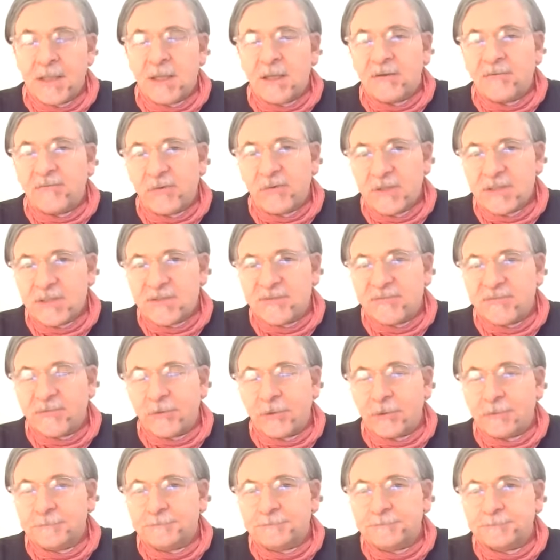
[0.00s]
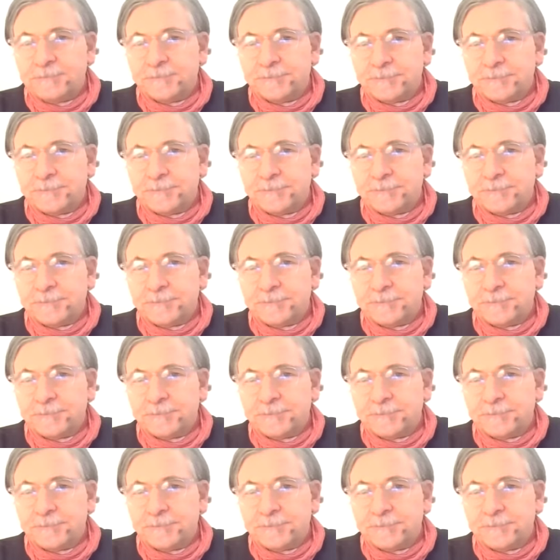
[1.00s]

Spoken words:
First of all,